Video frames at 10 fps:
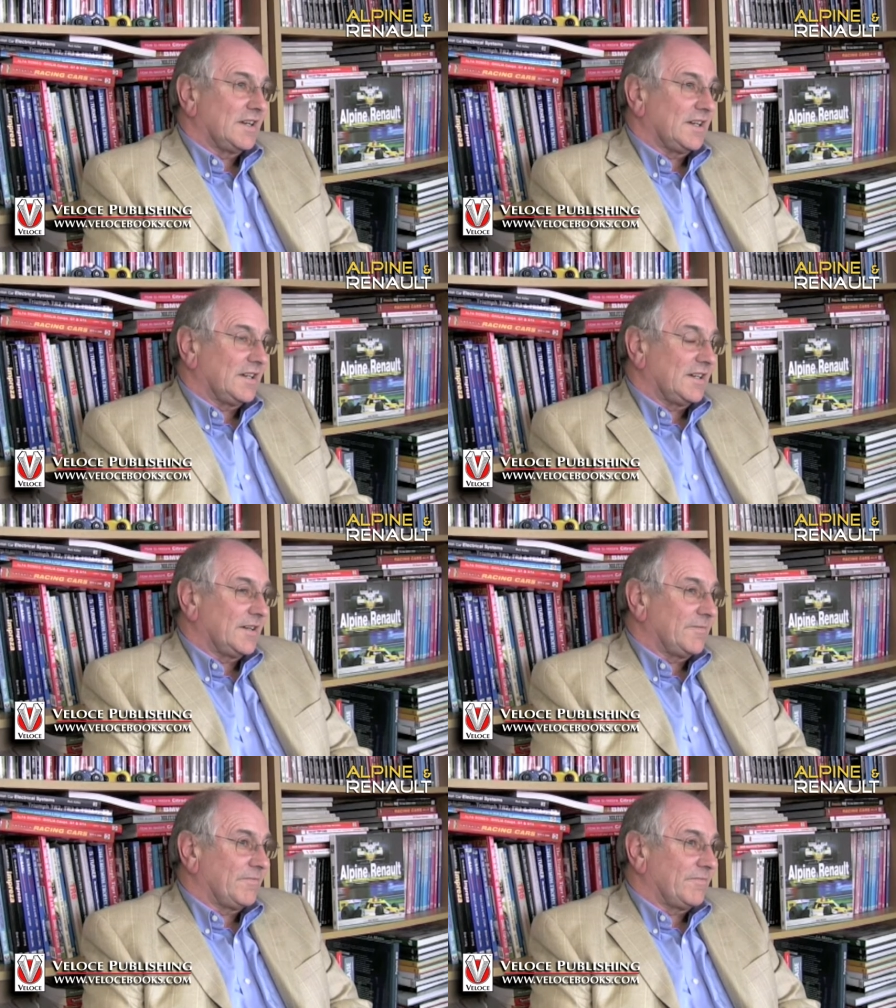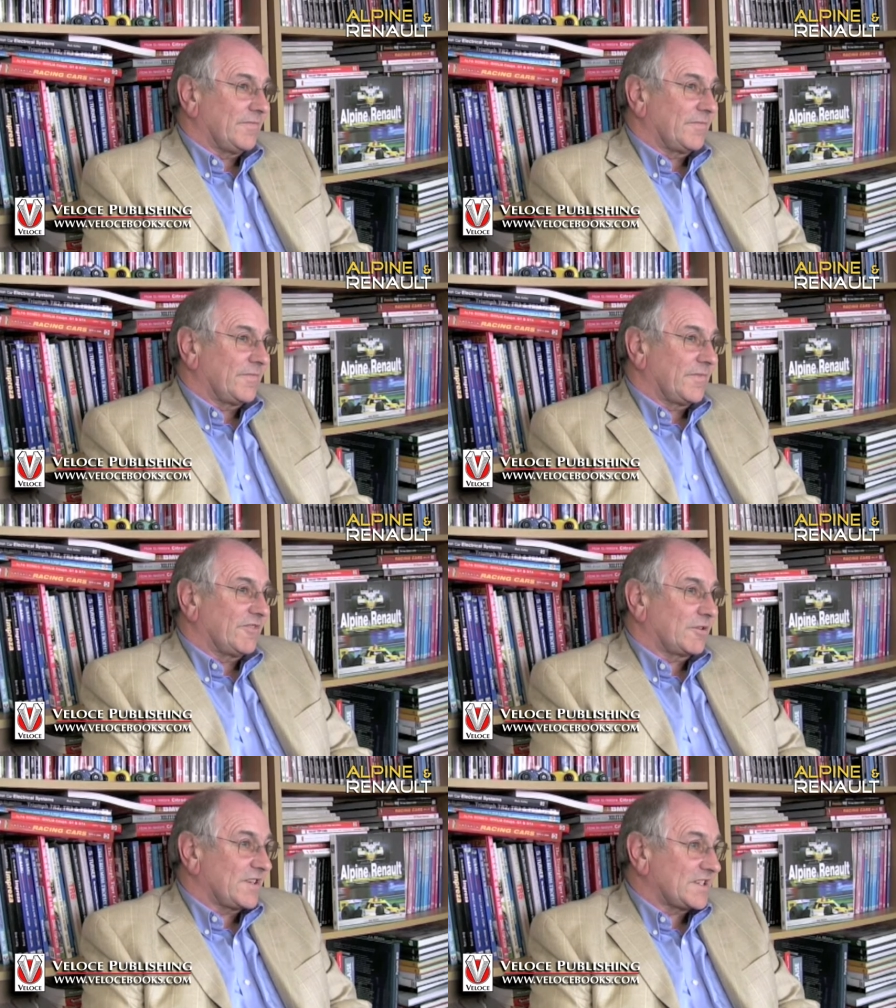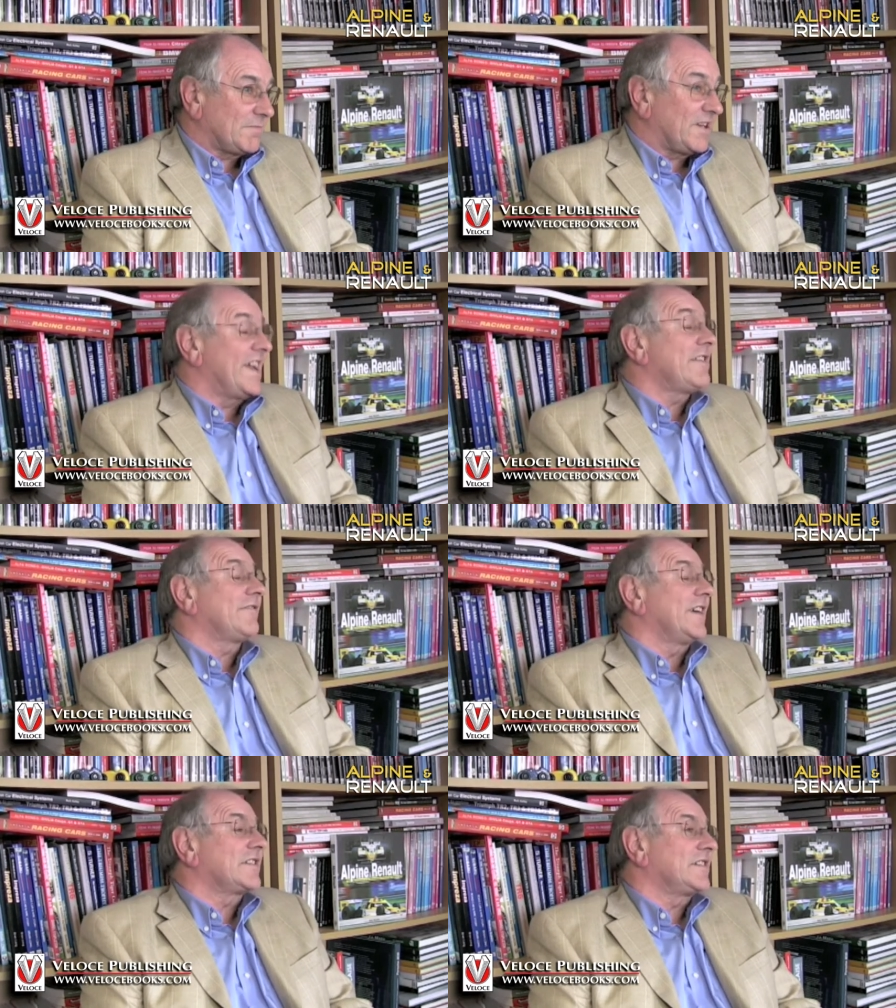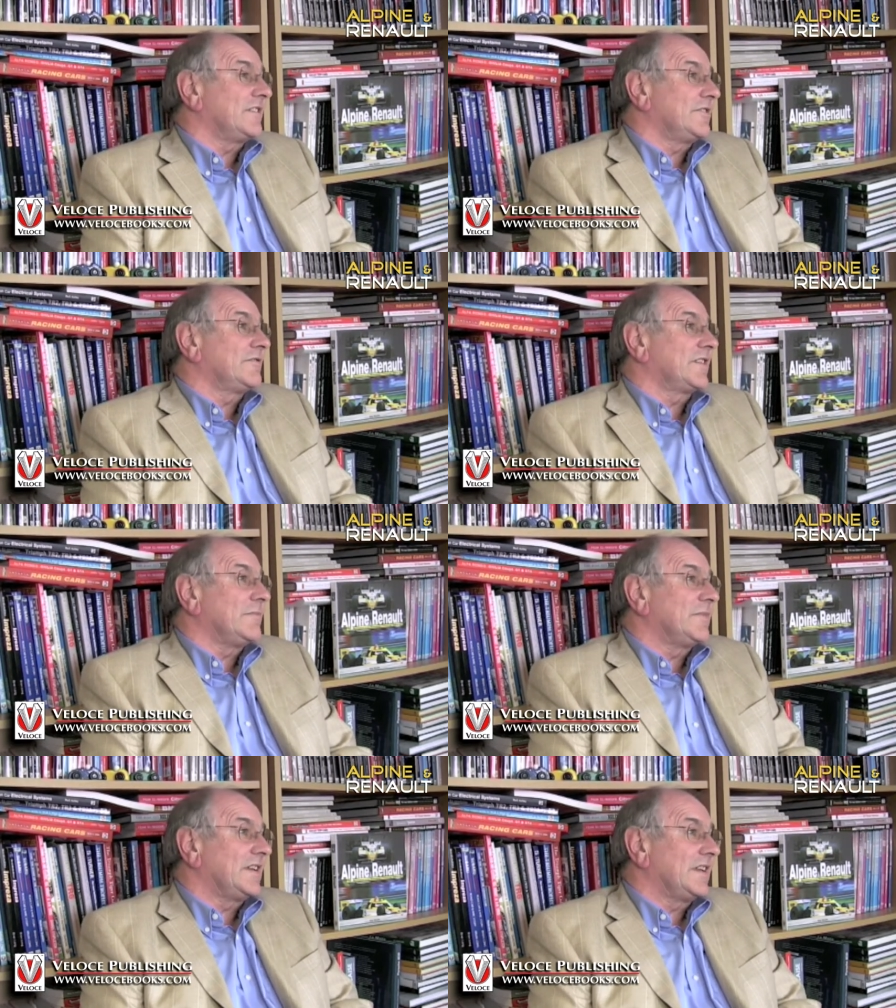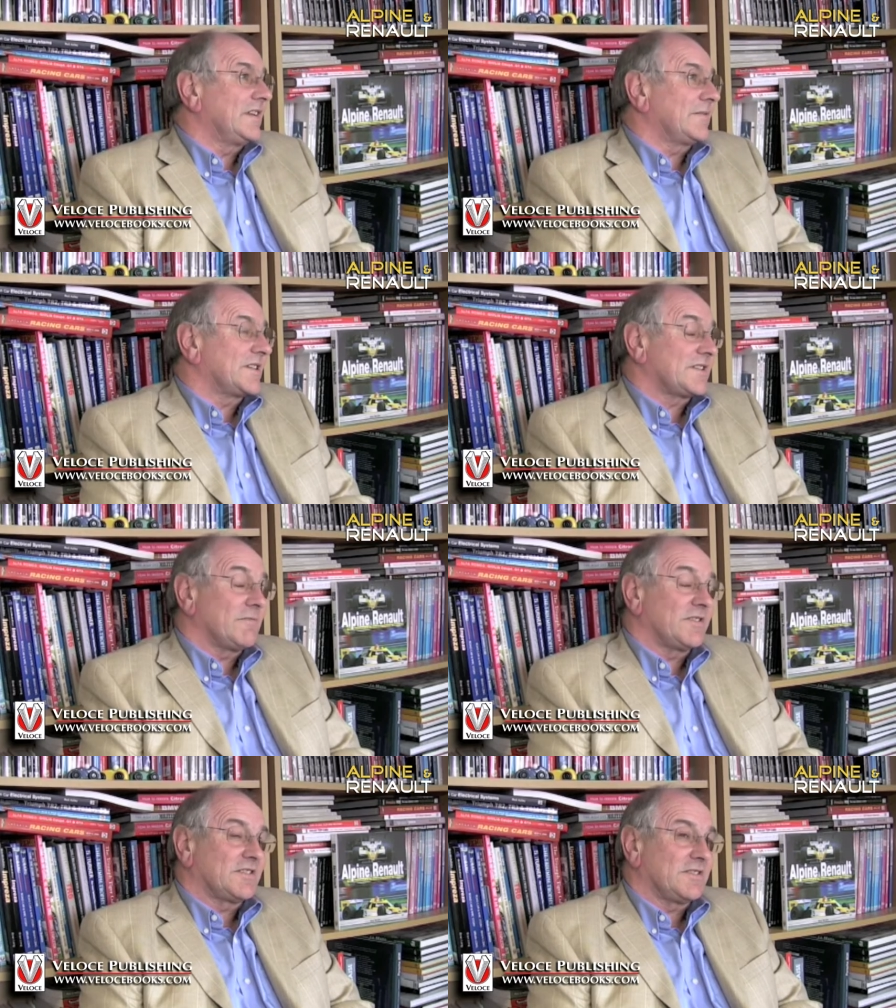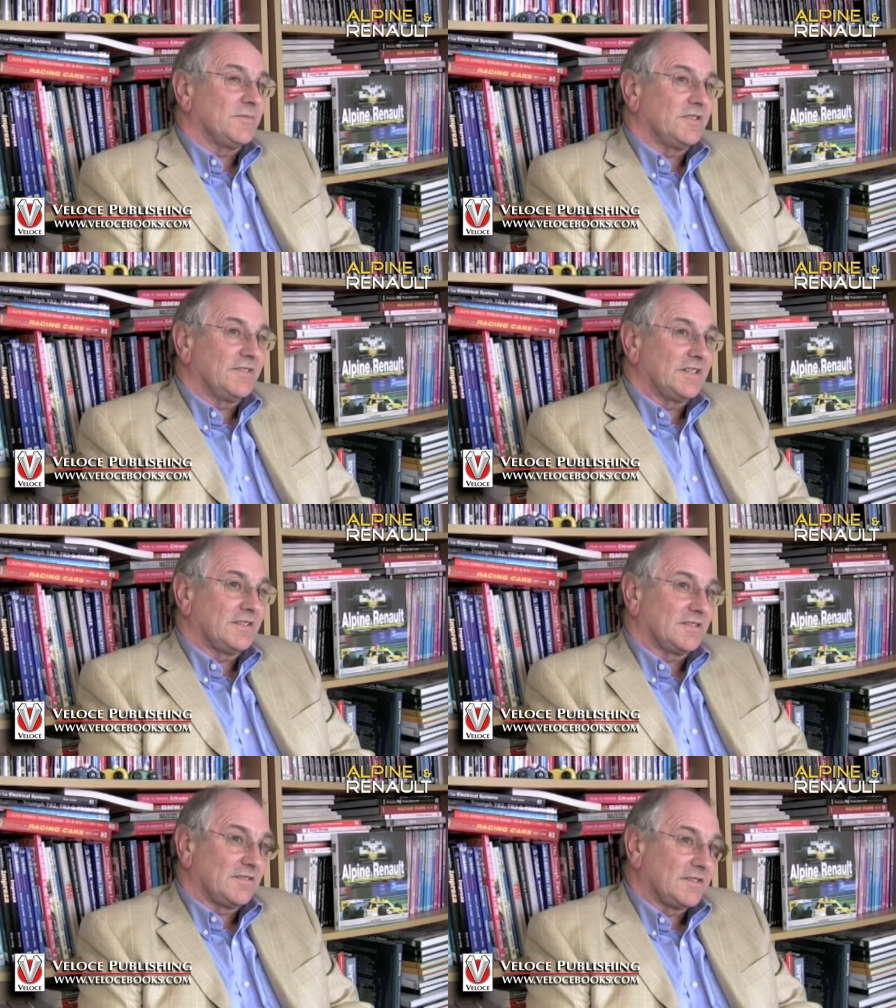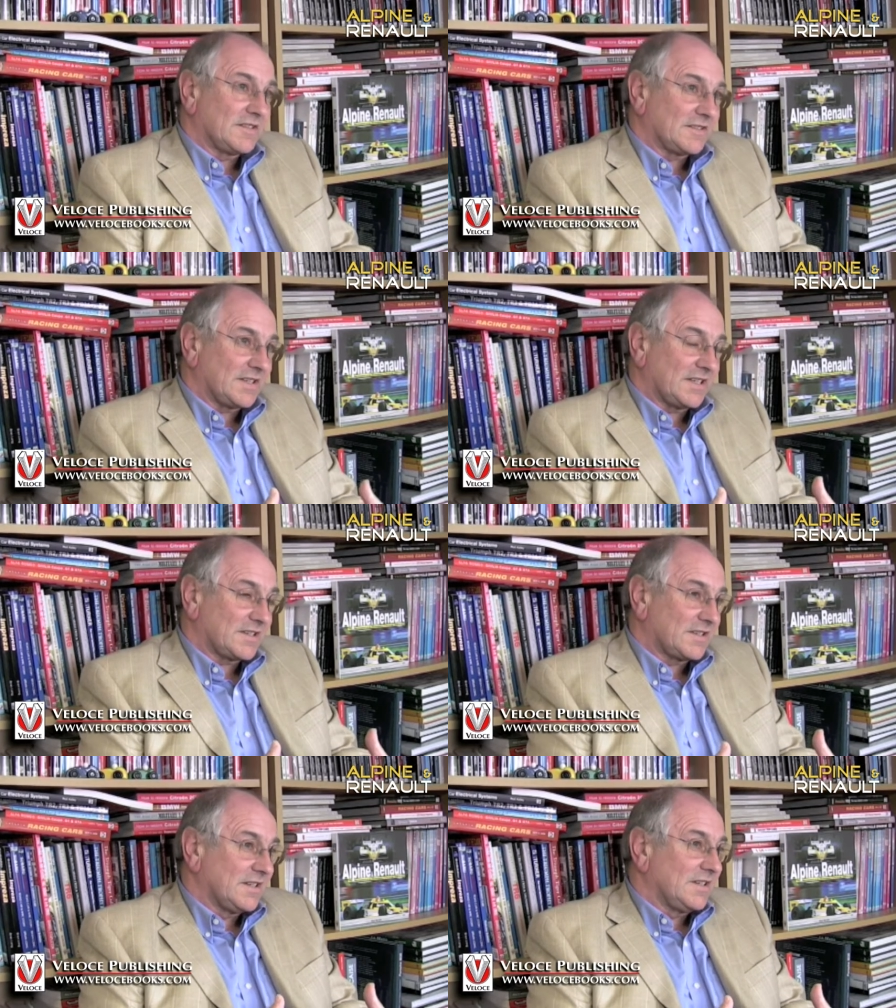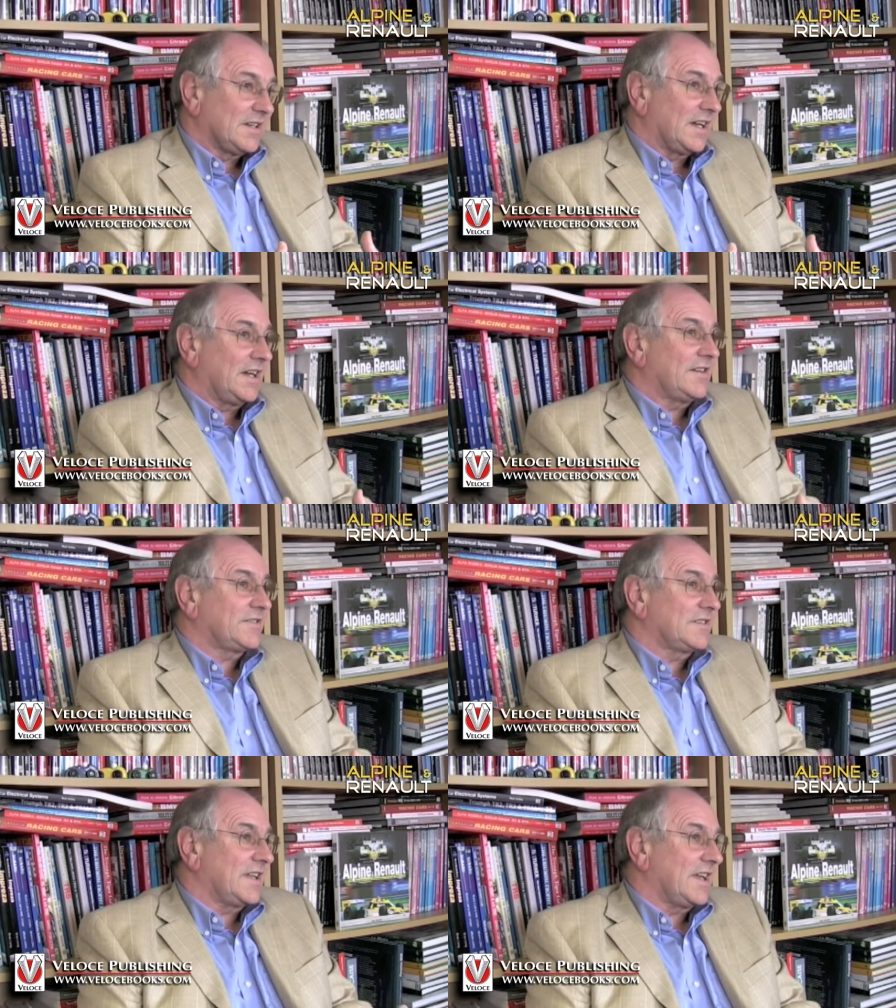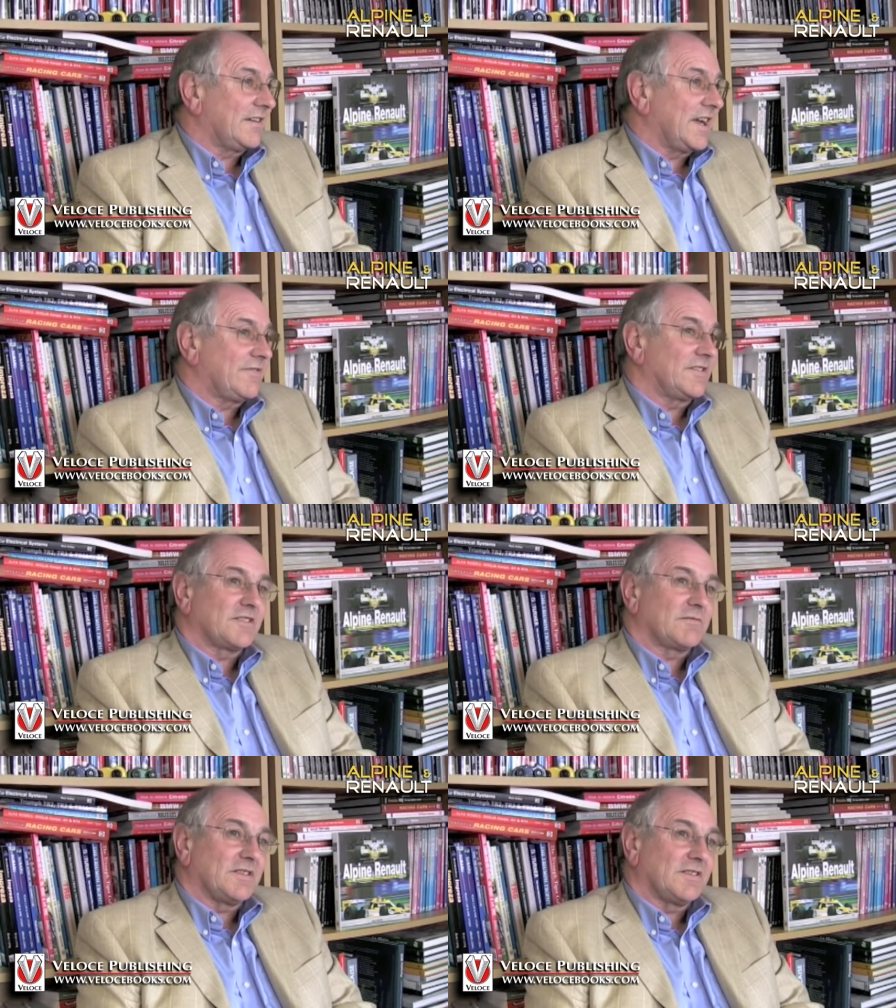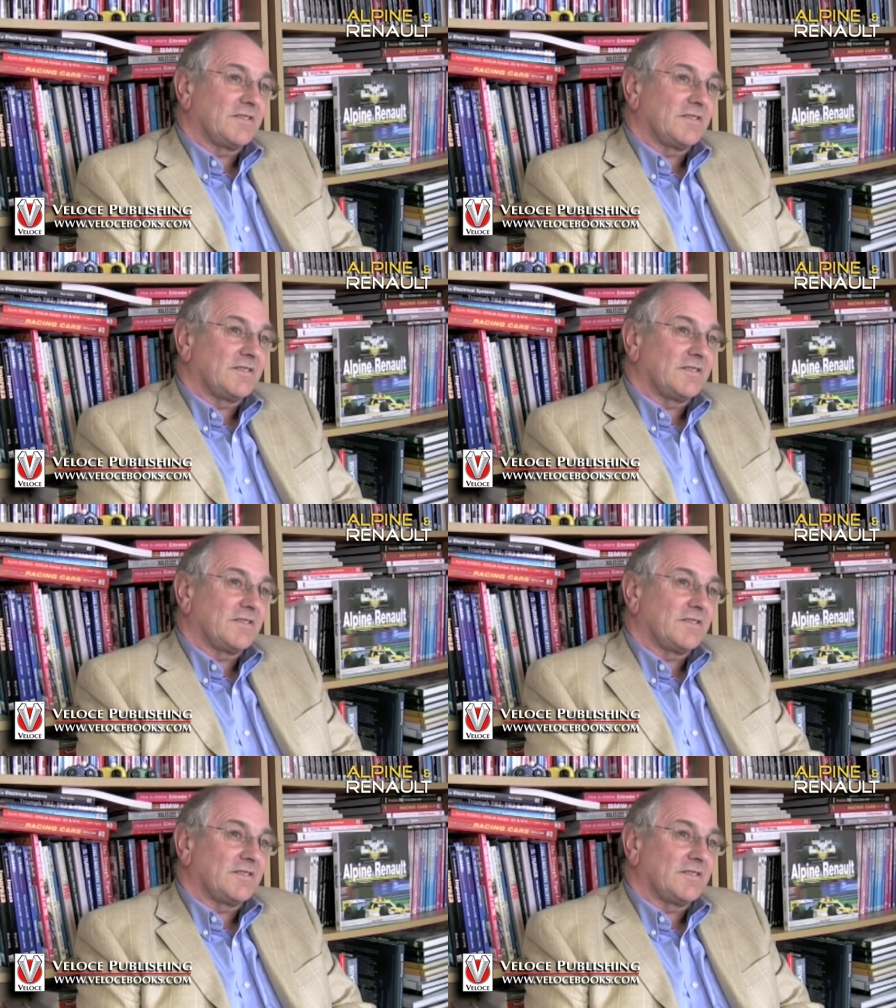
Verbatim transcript: um, requested by ELF, actually, the oil company, because they wanted to move into things after their efforts with